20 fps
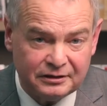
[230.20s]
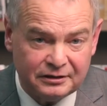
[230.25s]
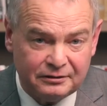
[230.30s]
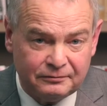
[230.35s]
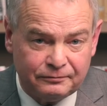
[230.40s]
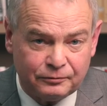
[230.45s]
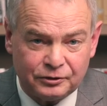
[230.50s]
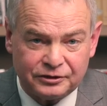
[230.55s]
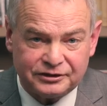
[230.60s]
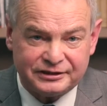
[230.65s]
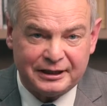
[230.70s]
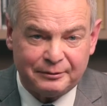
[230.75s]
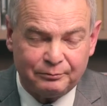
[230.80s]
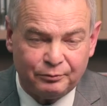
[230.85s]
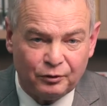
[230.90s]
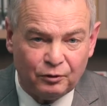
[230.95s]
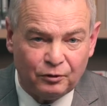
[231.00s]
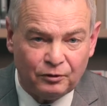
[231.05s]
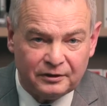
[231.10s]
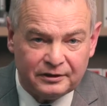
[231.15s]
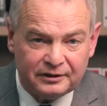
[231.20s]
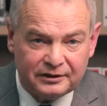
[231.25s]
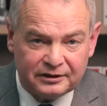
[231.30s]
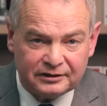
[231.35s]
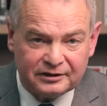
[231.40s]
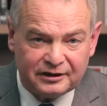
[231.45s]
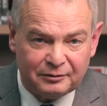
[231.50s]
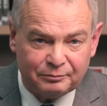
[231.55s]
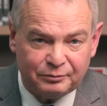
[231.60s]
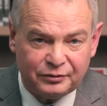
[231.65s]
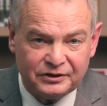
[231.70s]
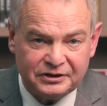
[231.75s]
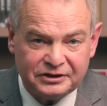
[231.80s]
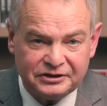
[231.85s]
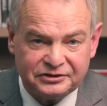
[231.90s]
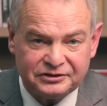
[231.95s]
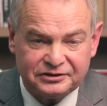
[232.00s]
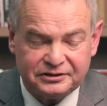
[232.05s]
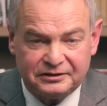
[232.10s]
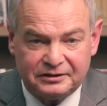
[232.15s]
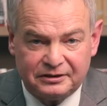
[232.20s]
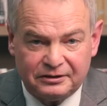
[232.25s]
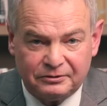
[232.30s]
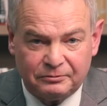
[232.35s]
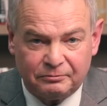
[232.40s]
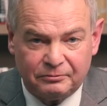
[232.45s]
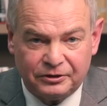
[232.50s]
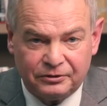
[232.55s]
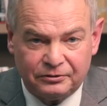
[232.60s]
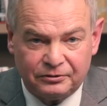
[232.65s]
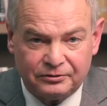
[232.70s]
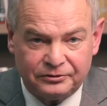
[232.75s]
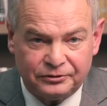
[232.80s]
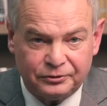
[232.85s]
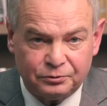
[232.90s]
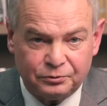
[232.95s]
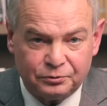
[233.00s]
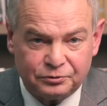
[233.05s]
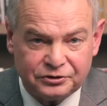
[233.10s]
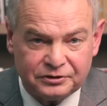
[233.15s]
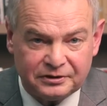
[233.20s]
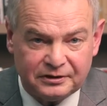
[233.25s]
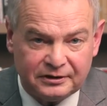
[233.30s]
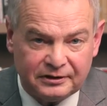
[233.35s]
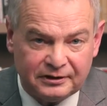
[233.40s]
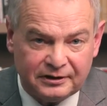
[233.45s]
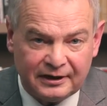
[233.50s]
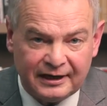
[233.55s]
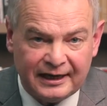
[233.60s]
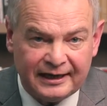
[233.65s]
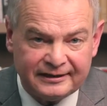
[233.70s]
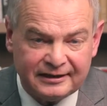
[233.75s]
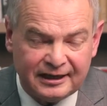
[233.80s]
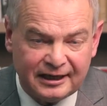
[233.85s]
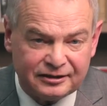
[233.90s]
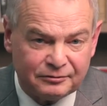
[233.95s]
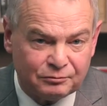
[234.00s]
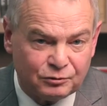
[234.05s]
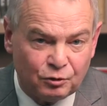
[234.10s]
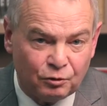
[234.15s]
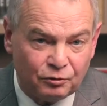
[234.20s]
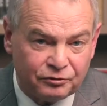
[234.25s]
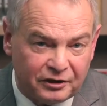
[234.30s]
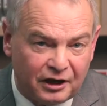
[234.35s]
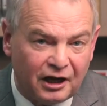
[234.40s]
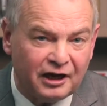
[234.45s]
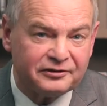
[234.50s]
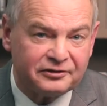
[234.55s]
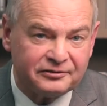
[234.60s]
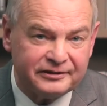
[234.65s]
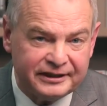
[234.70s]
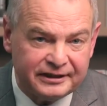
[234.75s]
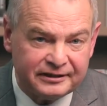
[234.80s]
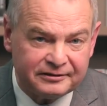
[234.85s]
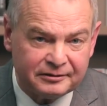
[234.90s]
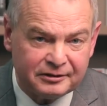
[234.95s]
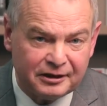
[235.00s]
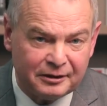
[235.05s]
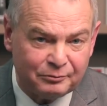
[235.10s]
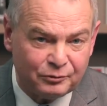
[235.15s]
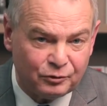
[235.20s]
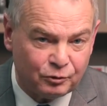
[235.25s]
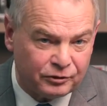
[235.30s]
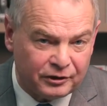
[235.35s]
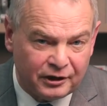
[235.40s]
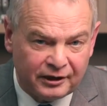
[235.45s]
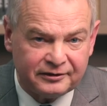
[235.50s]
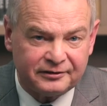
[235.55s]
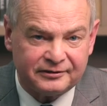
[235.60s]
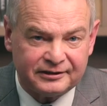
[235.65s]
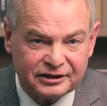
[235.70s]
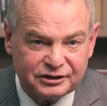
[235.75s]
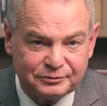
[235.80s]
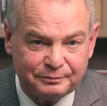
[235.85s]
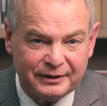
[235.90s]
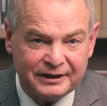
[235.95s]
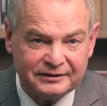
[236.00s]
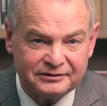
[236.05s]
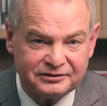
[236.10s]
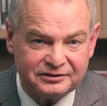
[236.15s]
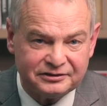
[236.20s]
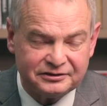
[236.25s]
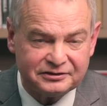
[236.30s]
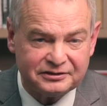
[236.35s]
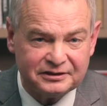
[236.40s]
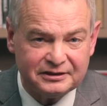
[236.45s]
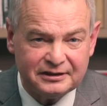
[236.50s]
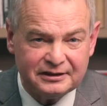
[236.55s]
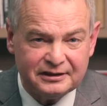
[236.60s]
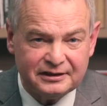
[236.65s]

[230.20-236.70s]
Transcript: For example, companies will use a line item called other income or other expenses